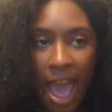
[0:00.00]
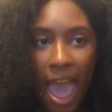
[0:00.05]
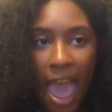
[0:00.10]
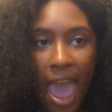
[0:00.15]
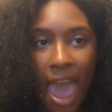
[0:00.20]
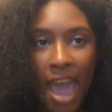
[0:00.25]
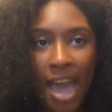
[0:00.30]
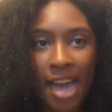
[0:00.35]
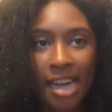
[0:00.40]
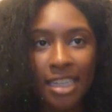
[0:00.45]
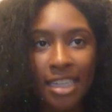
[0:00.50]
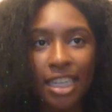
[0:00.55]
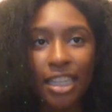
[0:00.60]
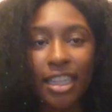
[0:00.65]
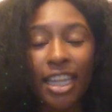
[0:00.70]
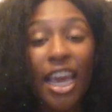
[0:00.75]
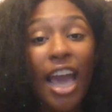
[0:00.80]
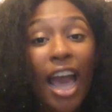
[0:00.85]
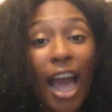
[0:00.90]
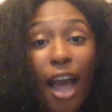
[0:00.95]
And
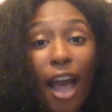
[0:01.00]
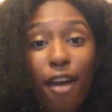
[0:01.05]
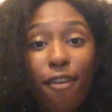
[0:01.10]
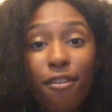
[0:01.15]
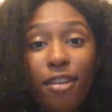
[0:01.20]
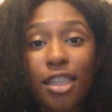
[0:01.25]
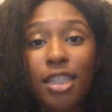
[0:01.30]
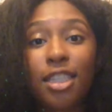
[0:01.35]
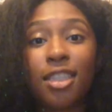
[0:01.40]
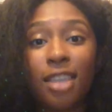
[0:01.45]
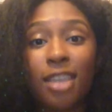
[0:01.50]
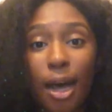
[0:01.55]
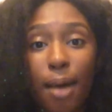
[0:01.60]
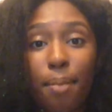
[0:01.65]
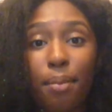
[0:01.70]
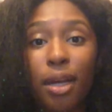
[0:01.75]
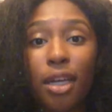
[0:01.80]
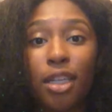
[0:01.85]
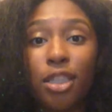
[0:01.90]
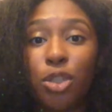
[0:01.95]
they have
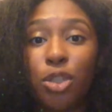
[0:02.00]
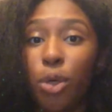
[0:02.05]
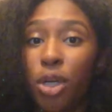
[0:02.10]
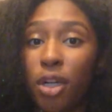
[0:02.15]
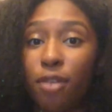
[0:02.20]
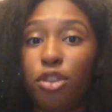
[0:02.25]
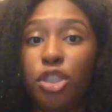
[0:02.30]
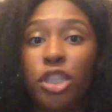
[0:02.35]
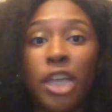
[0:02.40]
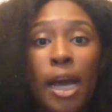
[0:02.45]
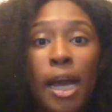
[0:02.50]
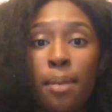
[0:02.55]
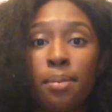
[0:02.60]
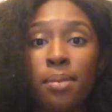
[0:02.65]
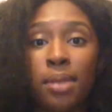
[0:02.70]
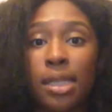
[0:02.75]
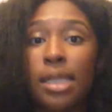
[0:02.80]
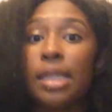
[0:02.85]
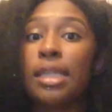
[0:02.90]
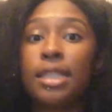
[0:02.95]
some sort of
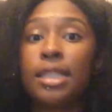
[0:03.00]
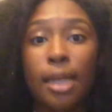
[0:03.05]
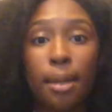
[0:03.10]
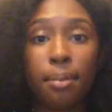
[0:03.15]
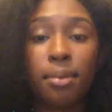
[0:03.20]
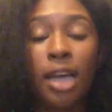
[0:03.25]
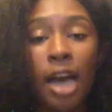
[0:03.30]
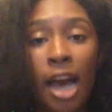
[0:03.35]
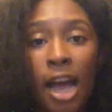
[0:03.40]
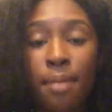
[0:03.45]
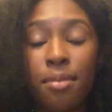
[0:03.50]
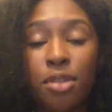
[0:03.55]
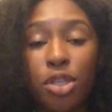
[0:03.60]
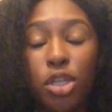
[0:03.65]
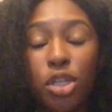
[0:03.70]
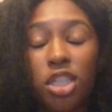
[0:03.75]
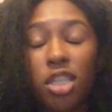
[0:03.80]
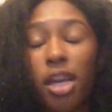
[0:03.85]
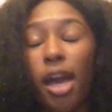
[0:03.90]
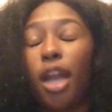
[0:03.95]
gems sometimes.
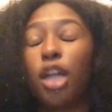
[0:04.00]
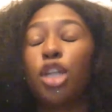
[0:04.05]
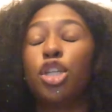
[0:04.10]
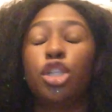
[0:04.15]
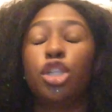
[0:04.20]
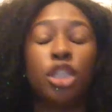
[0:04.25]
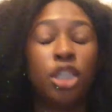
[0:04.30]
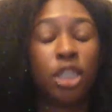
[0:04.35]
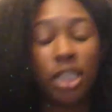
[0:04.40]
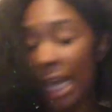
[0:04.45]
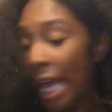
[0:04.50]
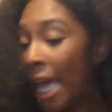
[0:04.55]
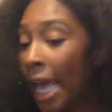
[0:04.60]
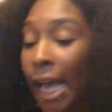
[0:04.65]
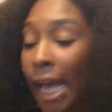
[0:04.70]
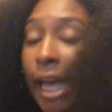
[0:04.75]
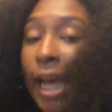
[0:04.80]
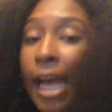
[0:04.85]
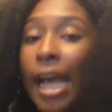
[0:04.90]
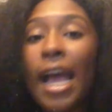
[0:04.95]
You just gotta
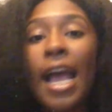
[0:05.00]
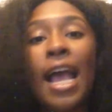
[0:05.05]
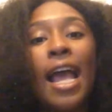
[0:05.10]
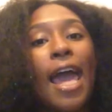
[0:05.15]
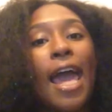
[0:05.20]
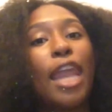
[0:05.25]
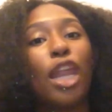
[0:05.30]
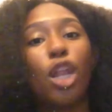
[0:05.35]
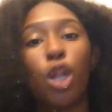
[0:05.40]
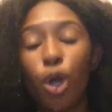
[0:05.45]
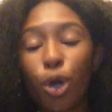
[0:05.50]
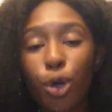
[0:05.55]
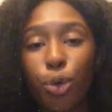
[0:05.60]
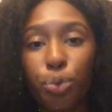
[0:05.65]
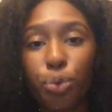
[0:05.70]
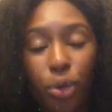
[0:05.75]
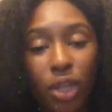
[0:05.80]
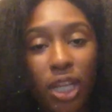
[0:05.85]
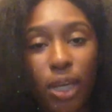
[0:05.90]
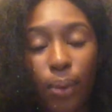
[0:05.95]
dig and look
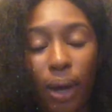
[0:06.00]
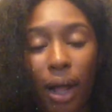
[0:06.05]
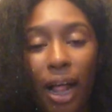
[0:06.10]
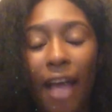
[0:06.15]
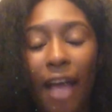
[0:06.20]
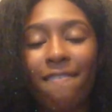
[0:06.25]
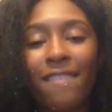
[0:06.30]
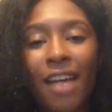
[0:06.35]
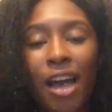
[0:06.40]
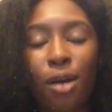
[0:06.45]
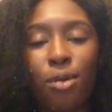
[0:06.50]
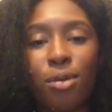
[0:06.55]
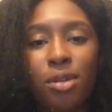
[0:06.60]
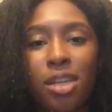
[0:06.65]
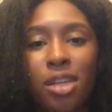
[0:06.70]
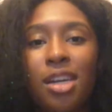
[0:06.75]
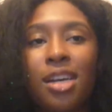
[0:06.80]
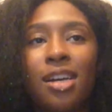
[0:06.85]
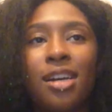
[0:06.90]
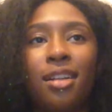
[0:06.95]
really well. I
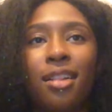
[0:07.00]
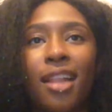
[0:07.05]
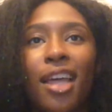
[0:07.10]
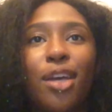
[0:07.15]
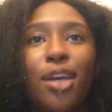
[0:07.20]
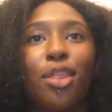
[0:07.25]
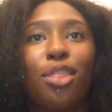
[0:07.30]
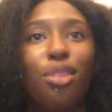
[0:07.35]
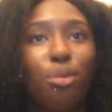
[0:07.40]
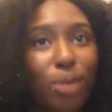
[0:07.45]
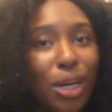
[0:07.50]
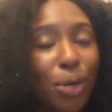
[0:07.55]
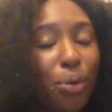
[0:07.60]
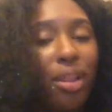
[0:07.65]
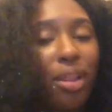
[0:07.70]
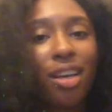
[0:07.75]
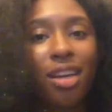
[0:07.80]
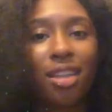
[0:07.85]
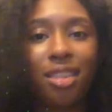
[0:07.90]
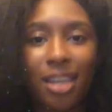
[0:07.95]
found like 3
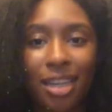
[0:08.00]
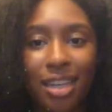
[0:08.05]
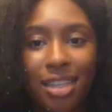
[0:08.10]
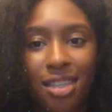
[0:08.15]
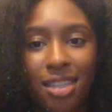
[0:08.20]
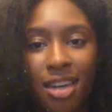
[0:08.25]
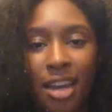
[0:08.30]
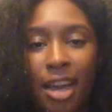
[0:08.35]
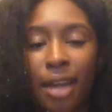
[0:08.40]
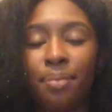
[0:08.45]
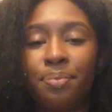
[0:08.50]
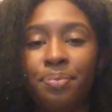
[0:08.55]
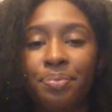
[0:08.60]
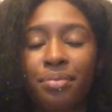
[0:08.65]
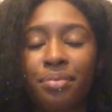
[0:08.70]
really good things today.